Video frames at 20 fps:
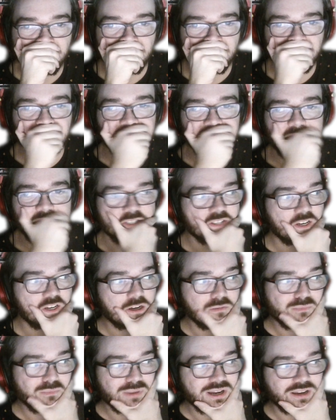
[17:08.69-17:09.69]
Guys, I can
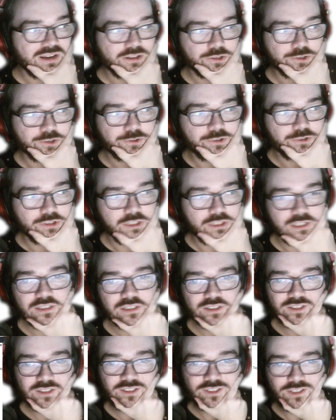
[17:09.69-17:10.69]
buy it locally.
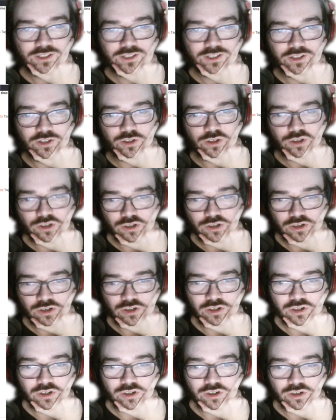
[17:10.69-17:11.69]

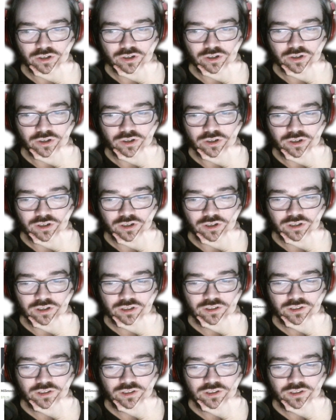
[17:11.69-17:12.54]
Oh.